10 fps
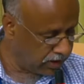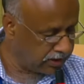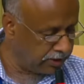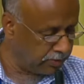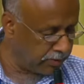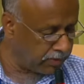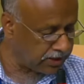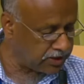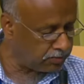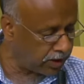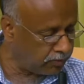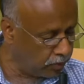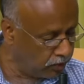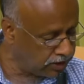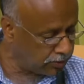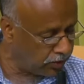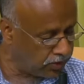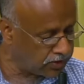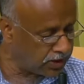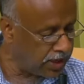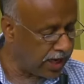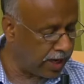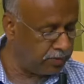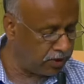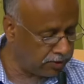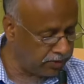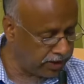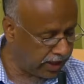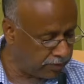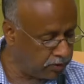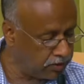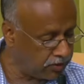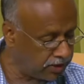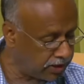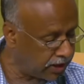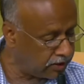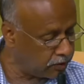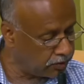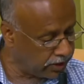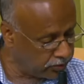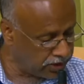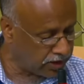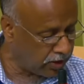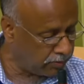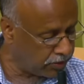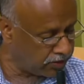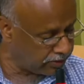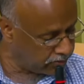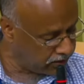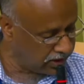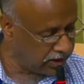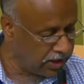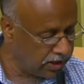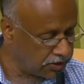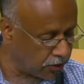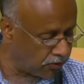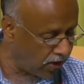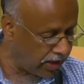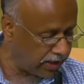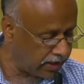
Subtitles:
The members of the police force have not been able to return to duty comfortably so far.